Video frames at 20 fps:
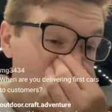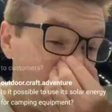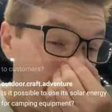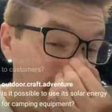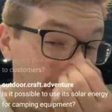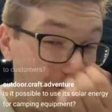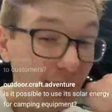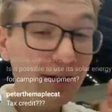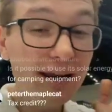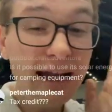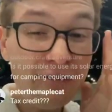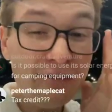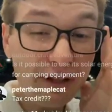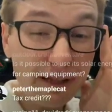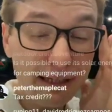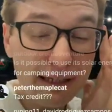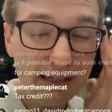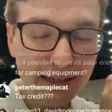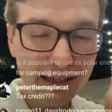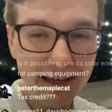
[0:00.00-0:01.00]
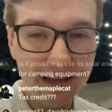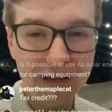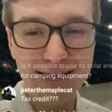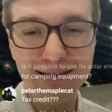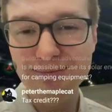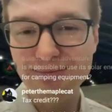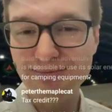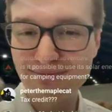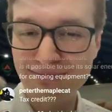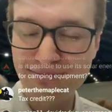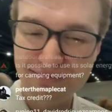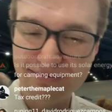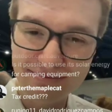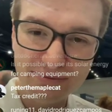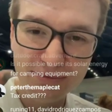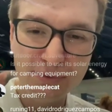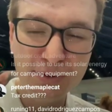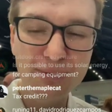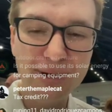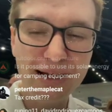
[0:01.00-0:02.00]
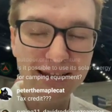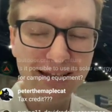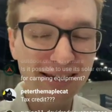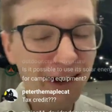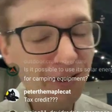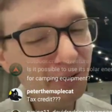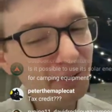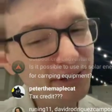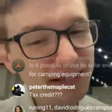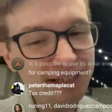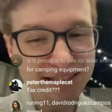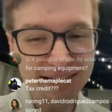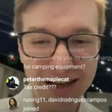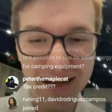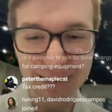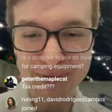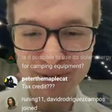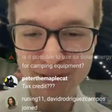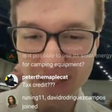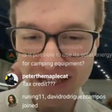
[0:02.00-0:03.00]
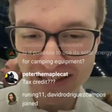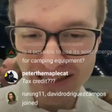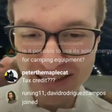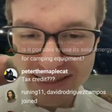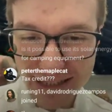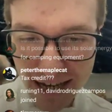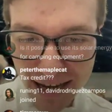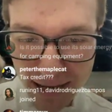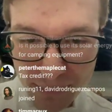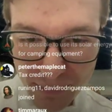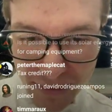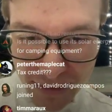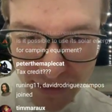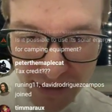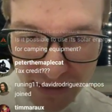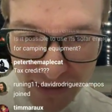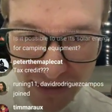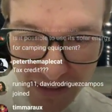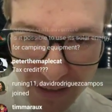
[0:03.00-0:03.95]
So yeah, we're going to have a no leasing option at this time.